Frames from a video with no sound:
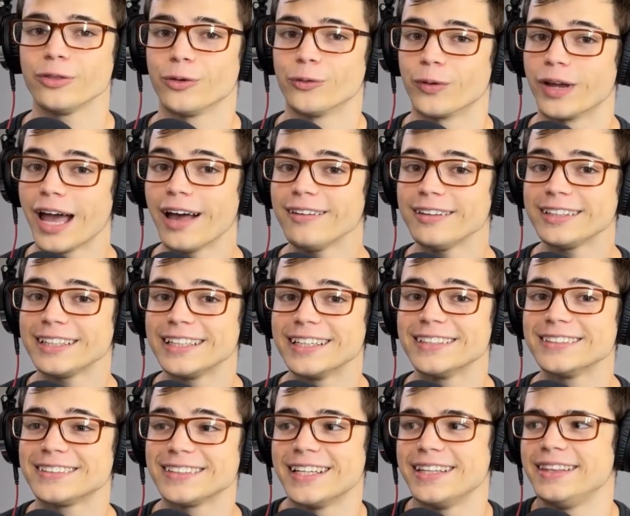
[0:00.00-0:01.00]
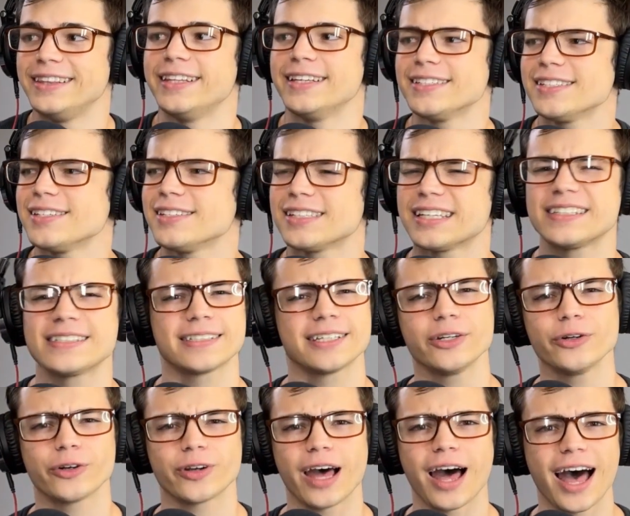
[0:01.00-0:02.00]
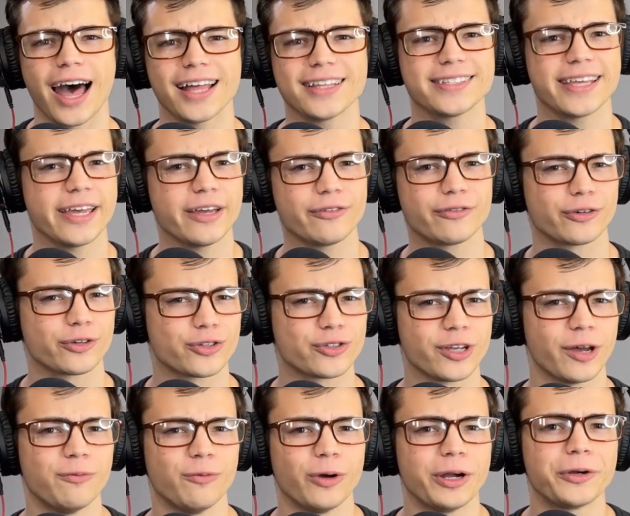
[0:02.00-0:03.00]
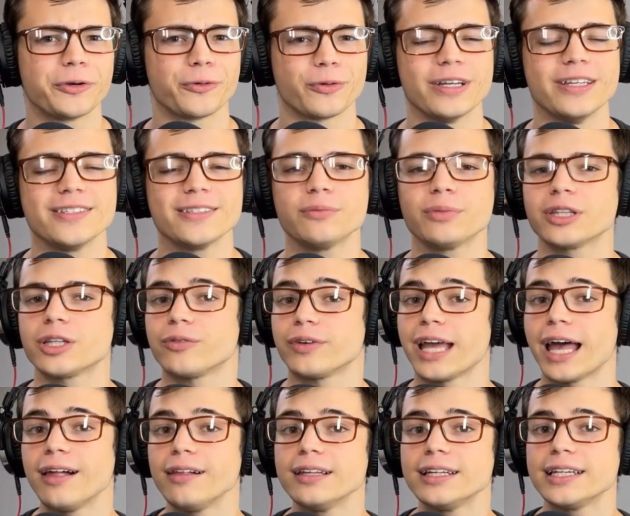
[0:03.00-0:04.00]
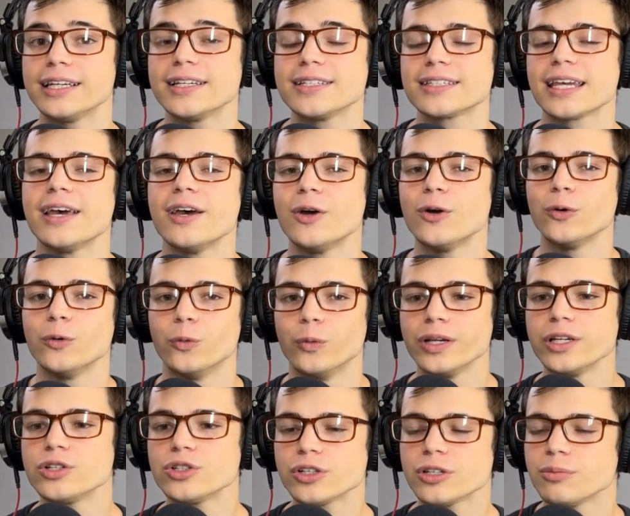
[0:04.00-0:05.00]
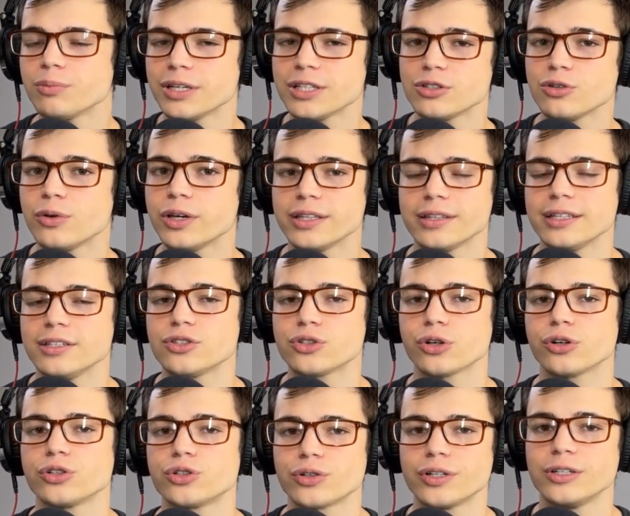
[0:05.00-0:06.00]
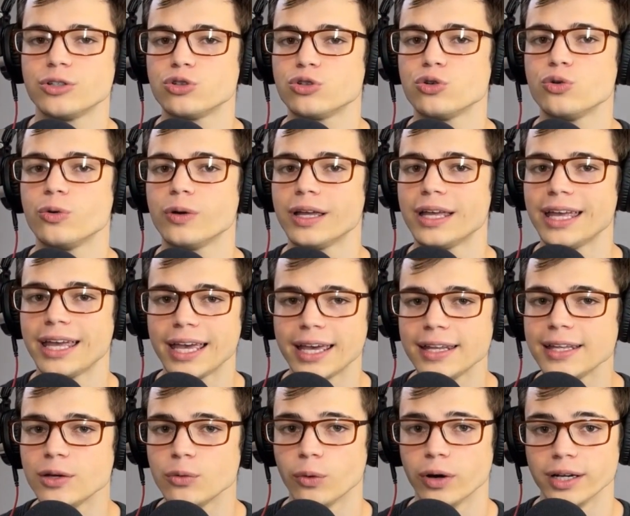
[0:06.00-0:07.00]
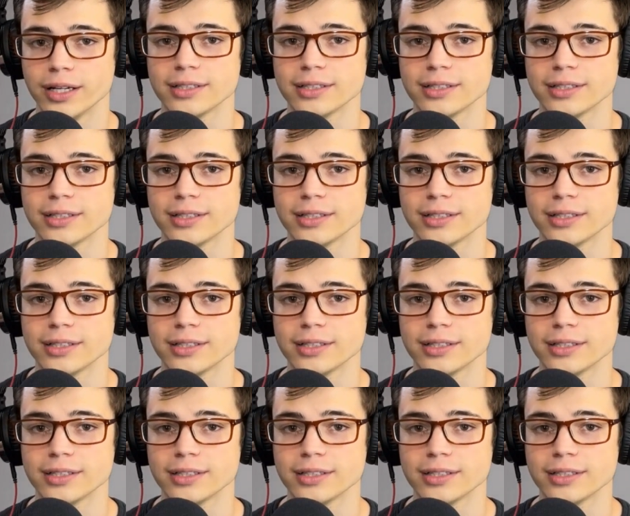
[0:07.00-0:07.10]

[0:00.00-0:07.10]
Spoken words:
The reality is, and this is considered a hot take for some weird reason, but the reality is we shouldn't be doing these surgeries to anyone.